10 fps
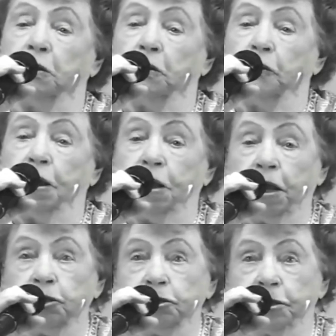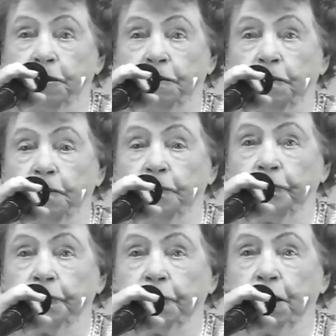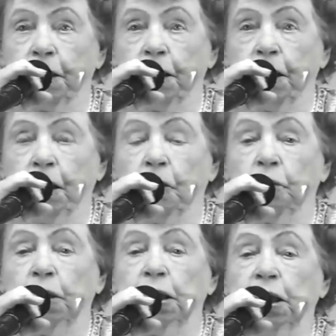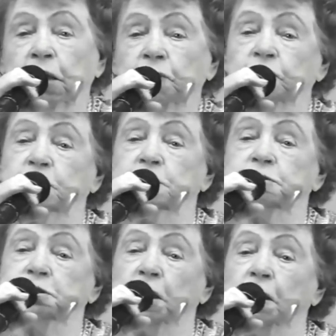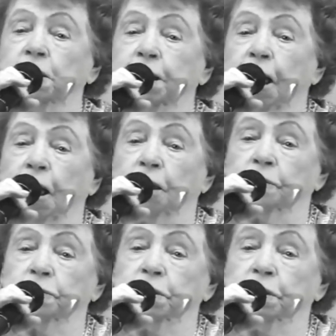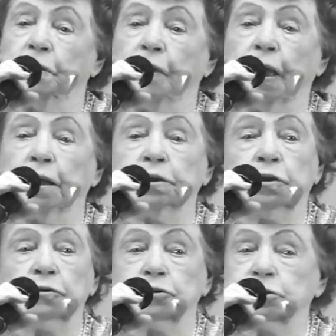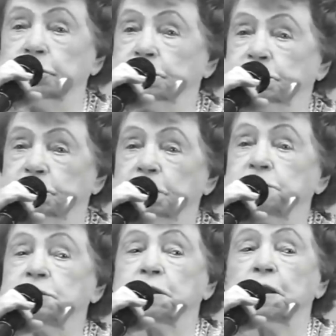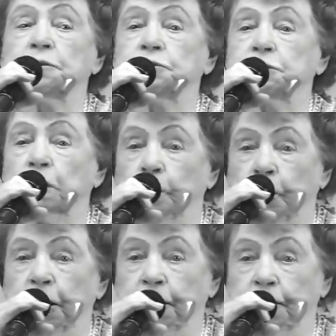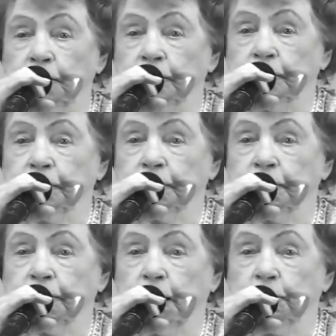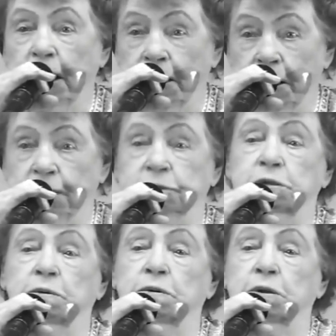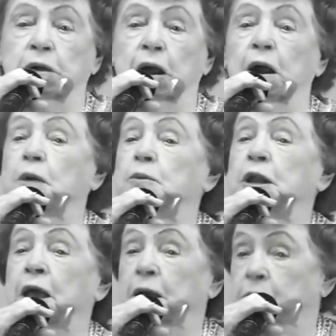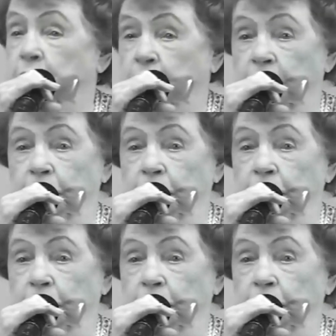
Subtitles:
radiation, we leave the salt out and use just soda, baking soda, Arm & Hammer.